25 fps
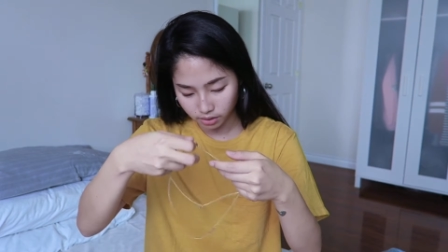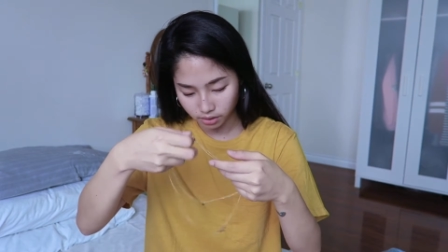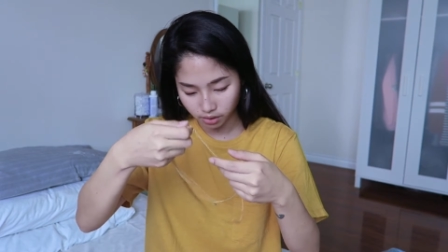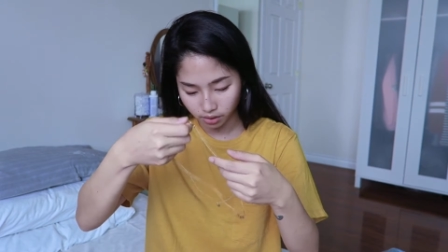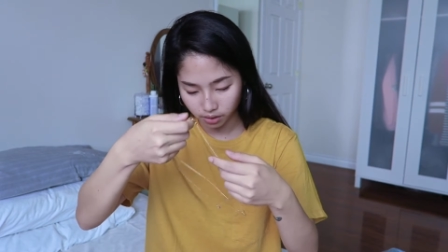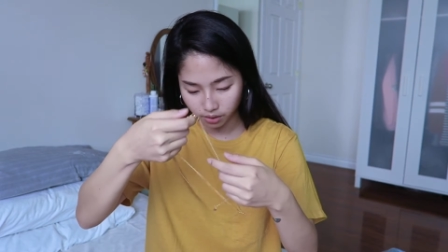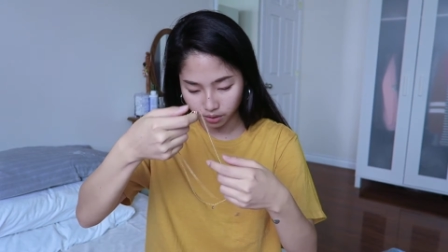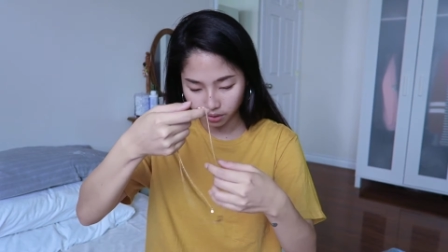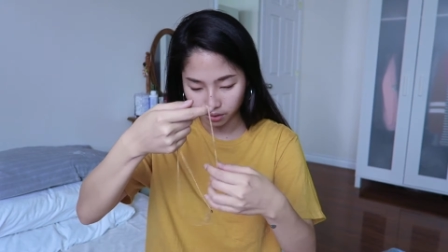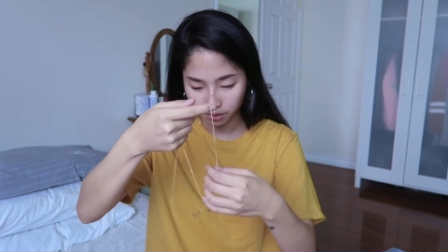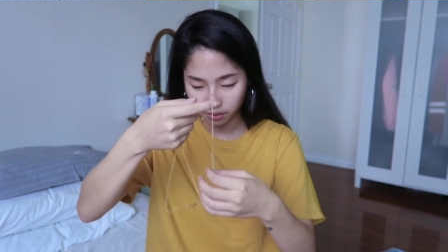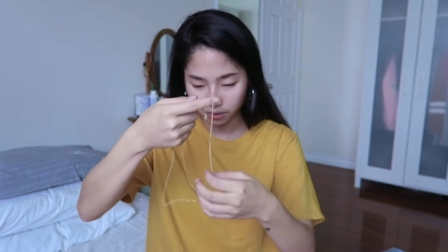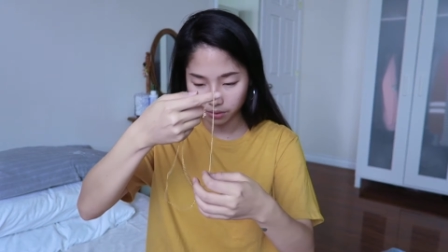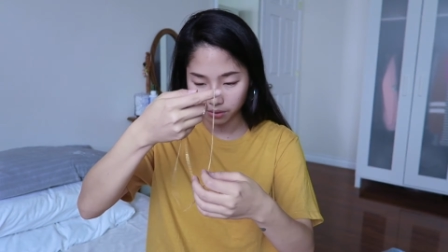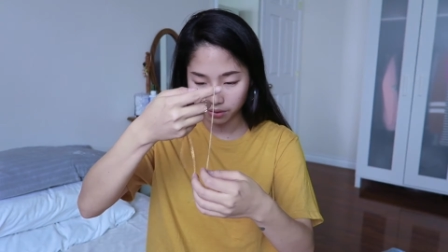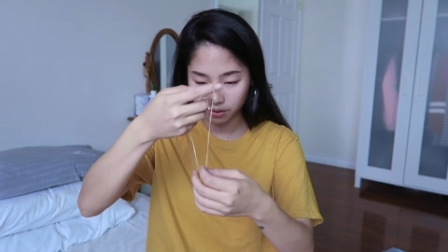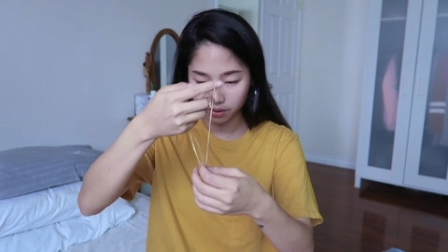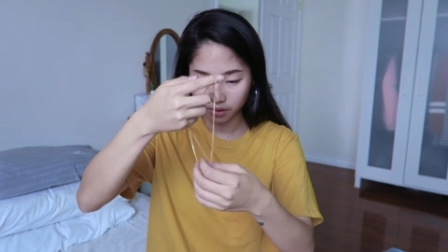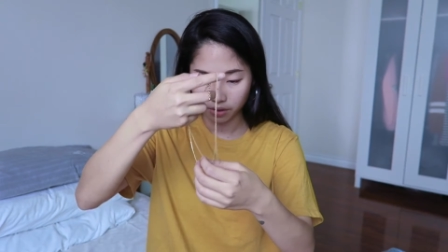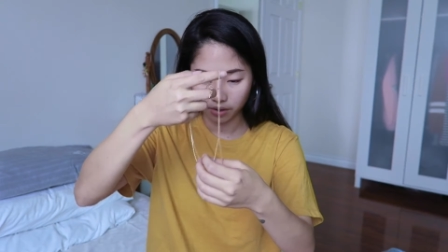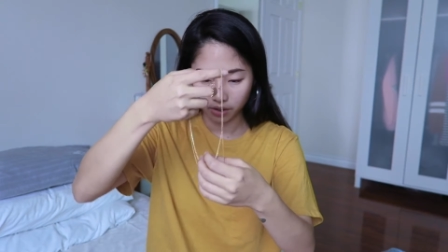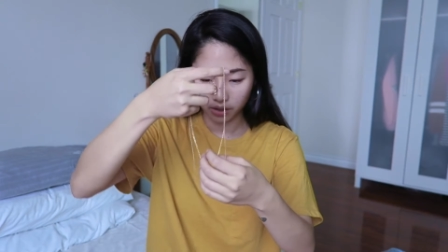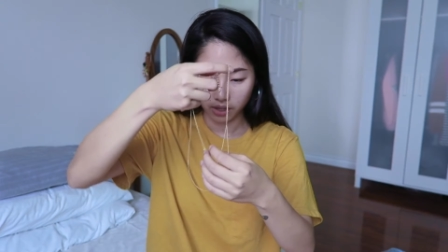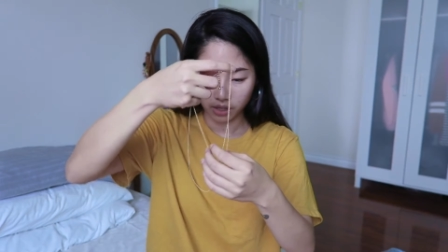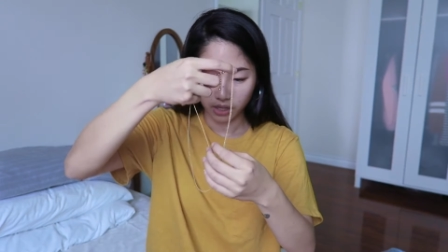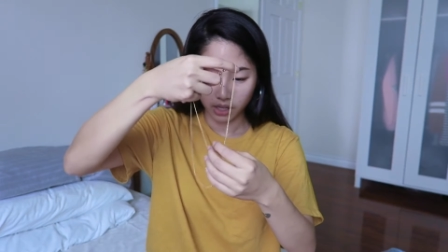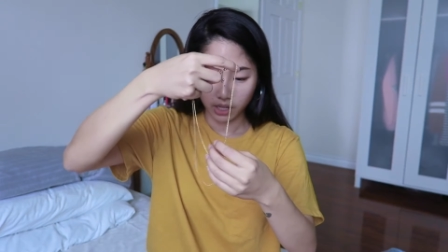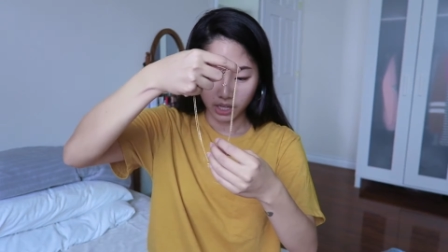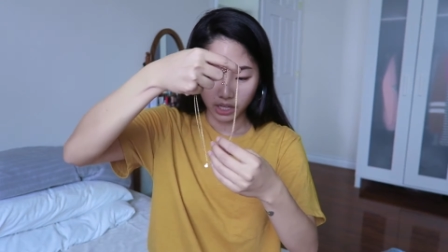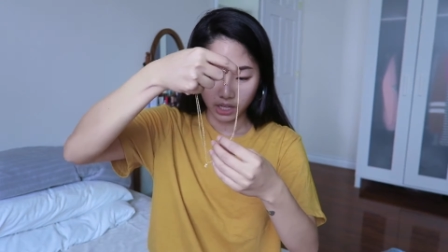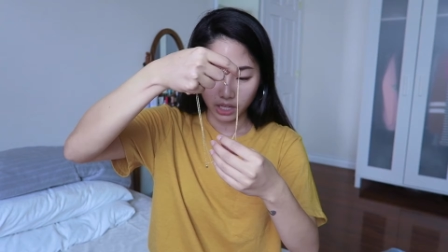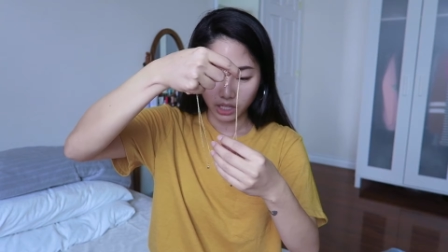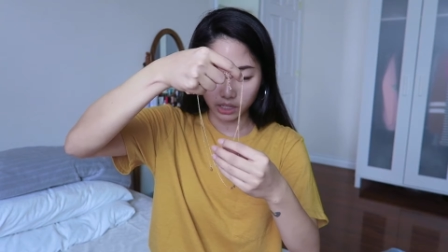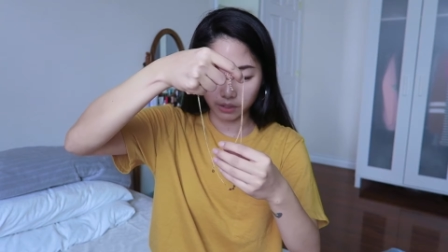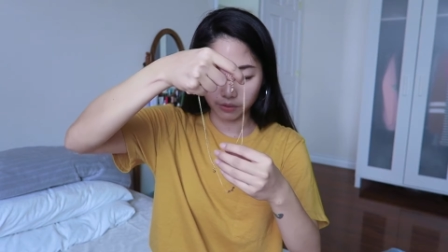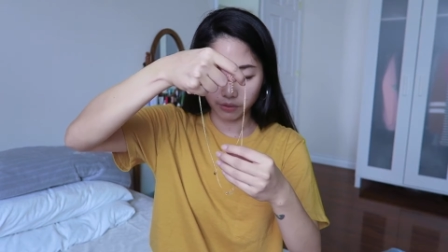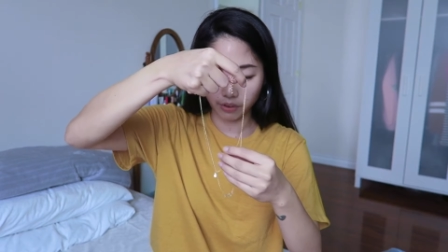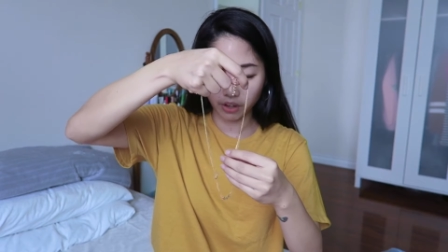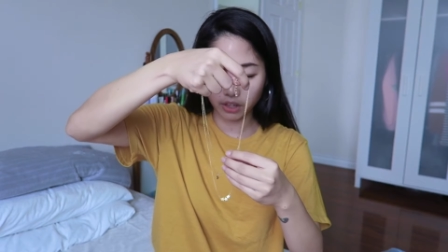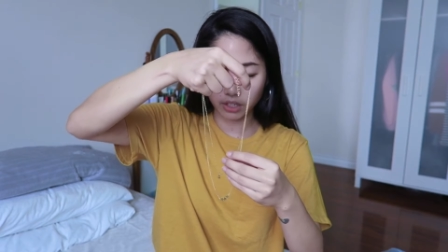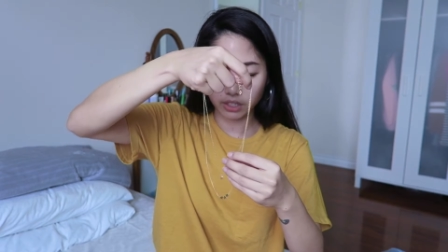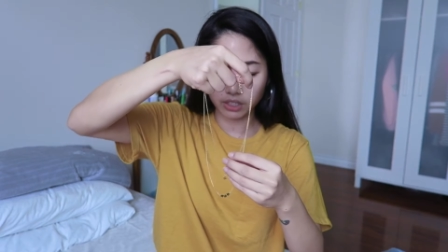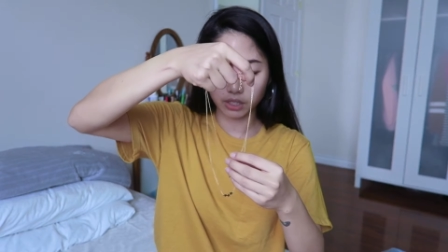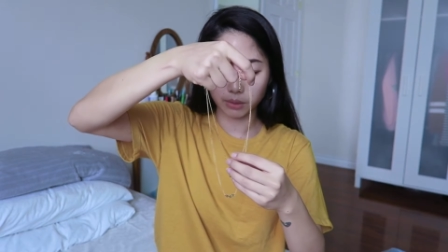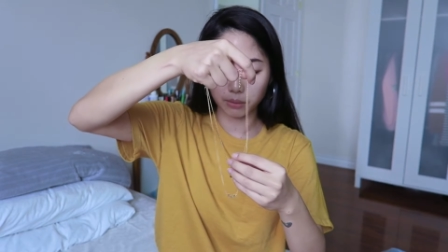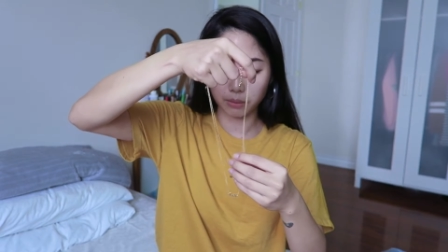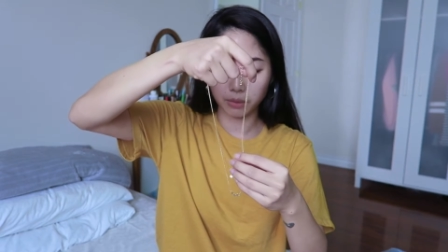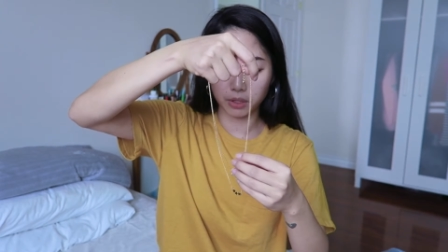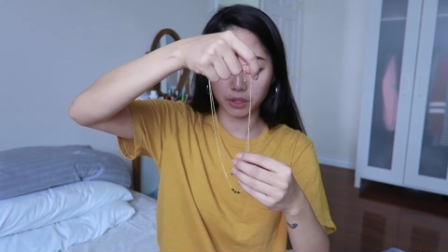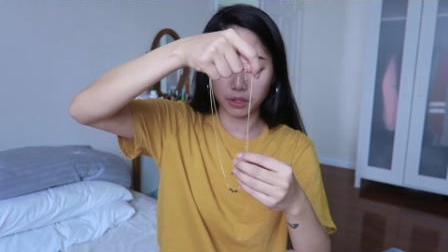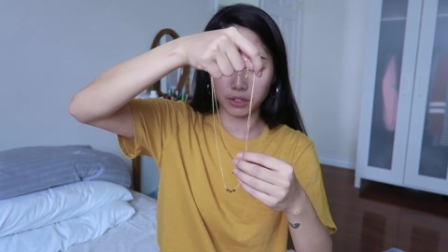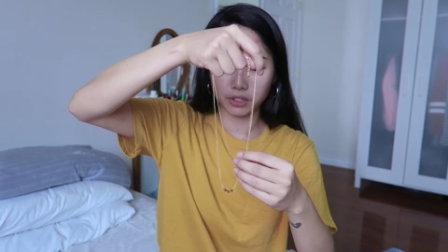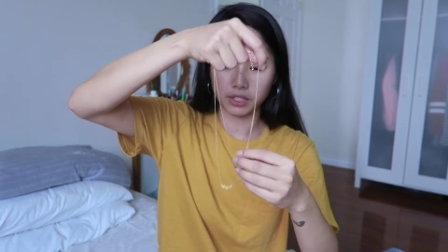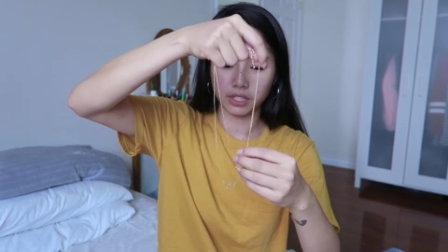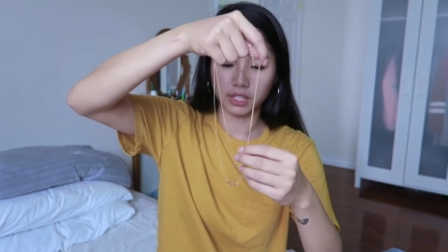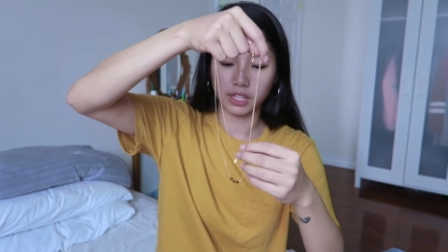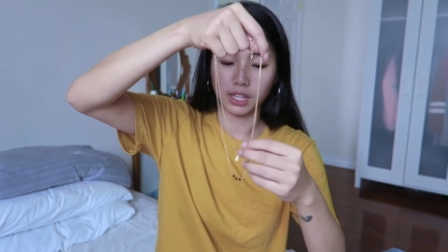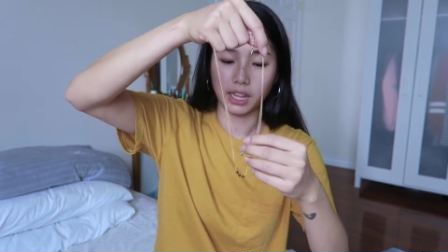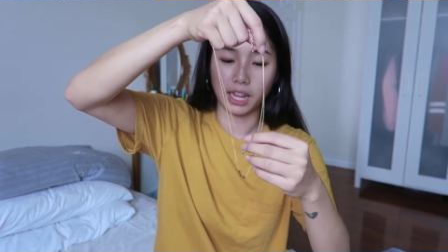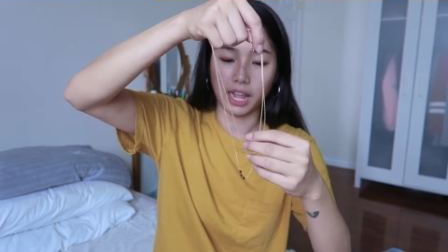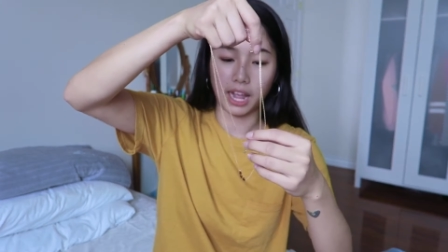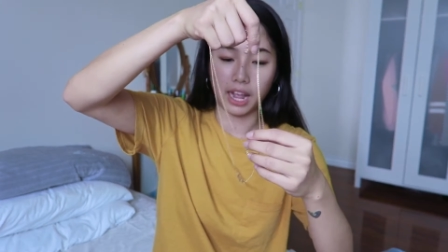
so it's very similar to the